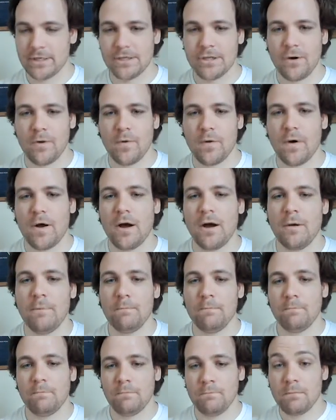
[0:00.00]
So
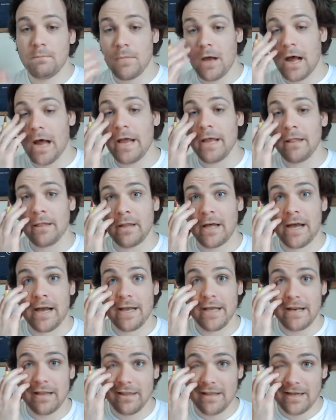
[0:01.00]
I
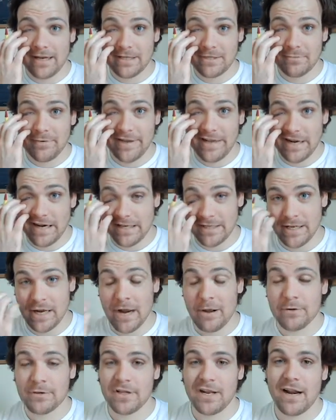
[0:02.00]
lied last week, and I said
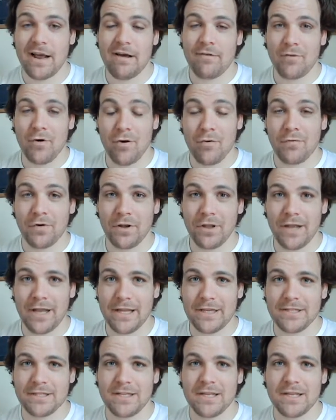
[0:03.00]
I was going to have overlays